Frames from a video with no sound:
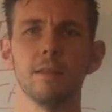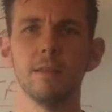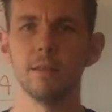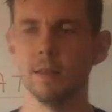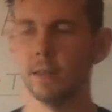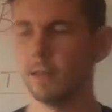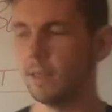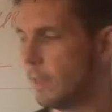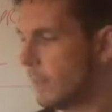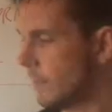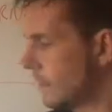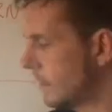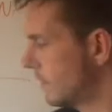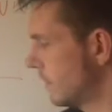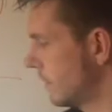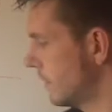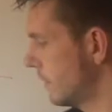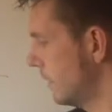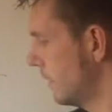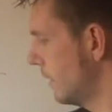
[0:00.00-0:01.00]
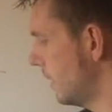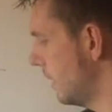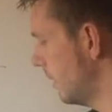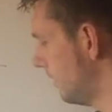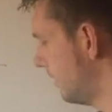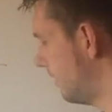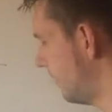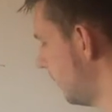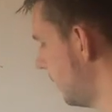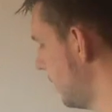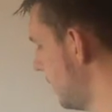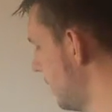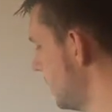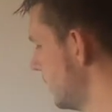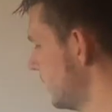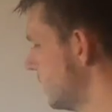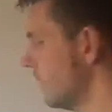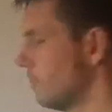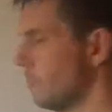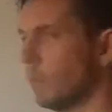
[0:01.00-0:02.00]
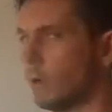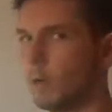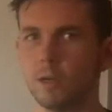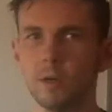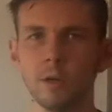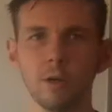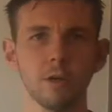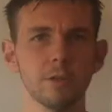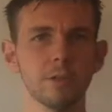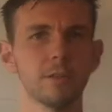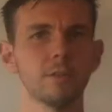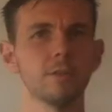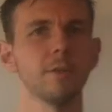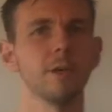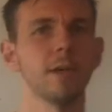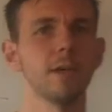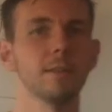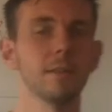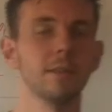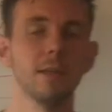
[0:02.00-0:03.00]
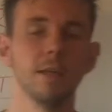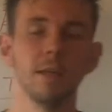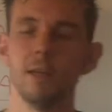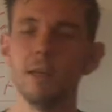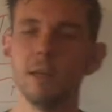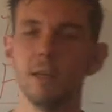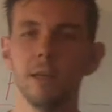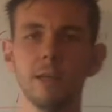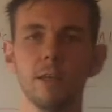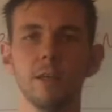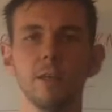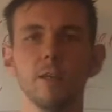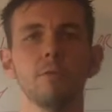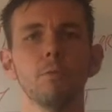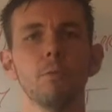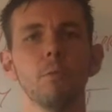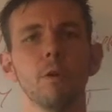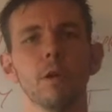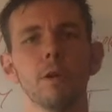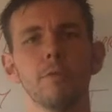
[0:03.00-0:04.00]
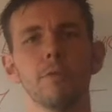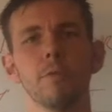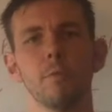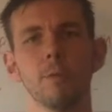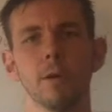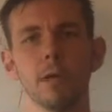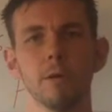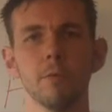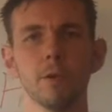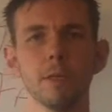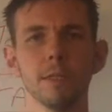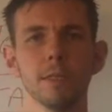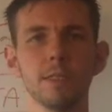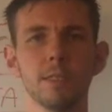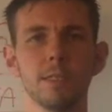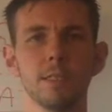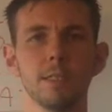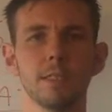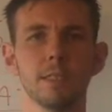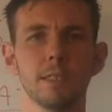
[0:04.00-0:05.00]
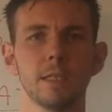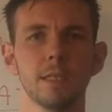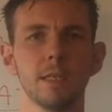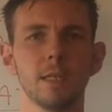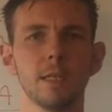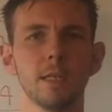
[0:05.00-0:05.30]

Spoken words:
these avoid what causes fats is one of the big ones.